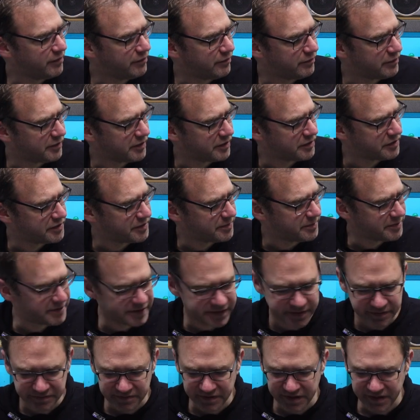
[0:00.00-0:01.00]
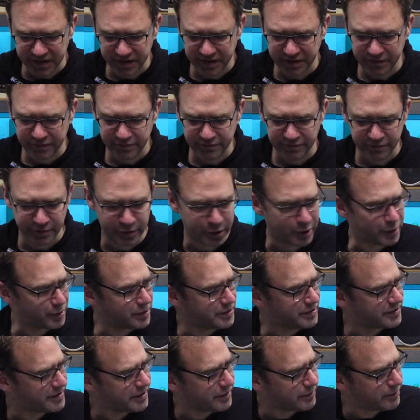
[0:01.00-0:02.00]
very specific
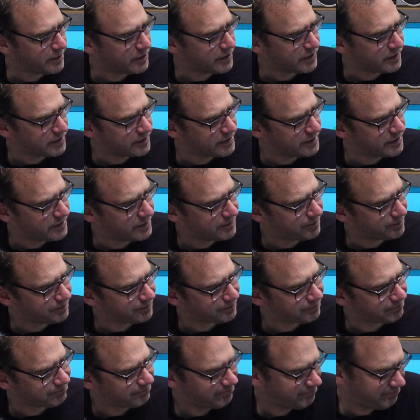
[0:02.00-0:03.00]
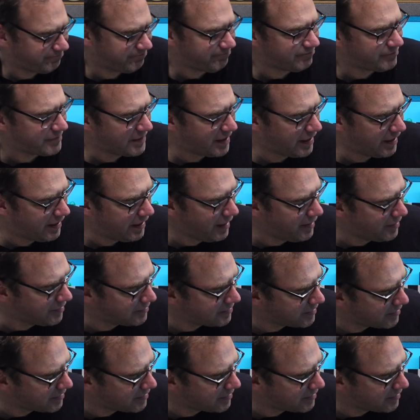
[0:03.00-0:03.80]
frequency works. And it